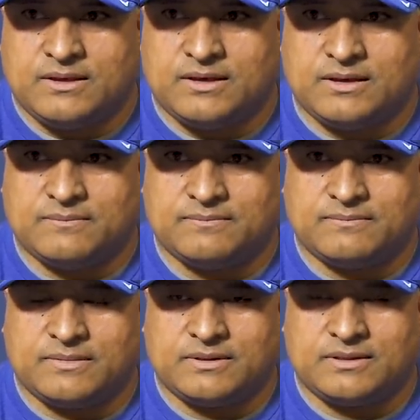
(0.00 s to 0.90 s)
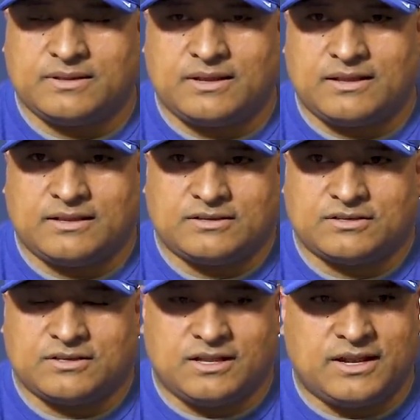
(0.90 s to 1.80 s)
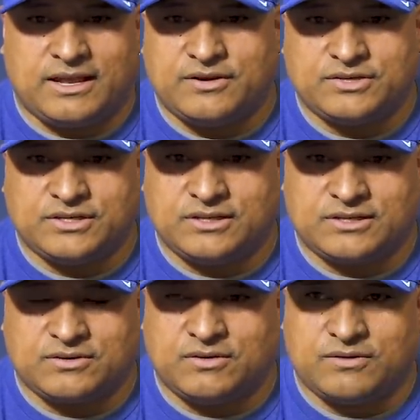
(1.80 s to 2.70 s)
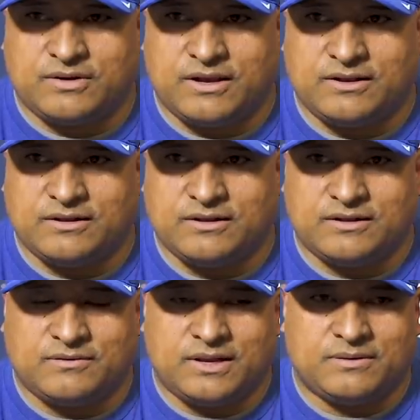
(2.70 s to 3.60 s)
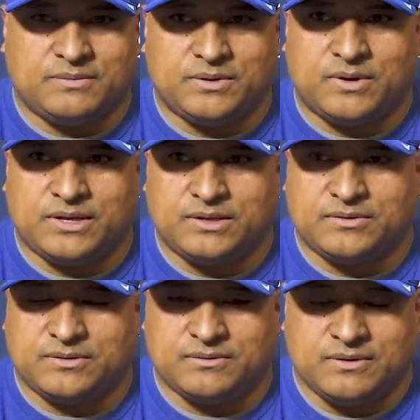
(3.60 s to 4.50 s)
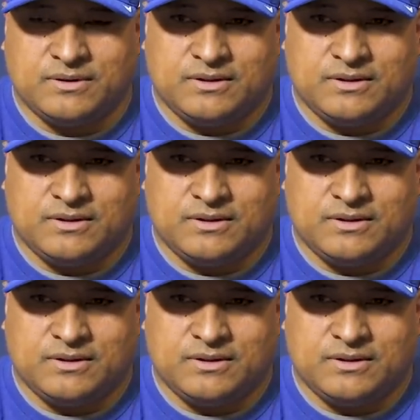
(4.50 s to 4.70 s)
I think just a lot of energy that's going around BYU, and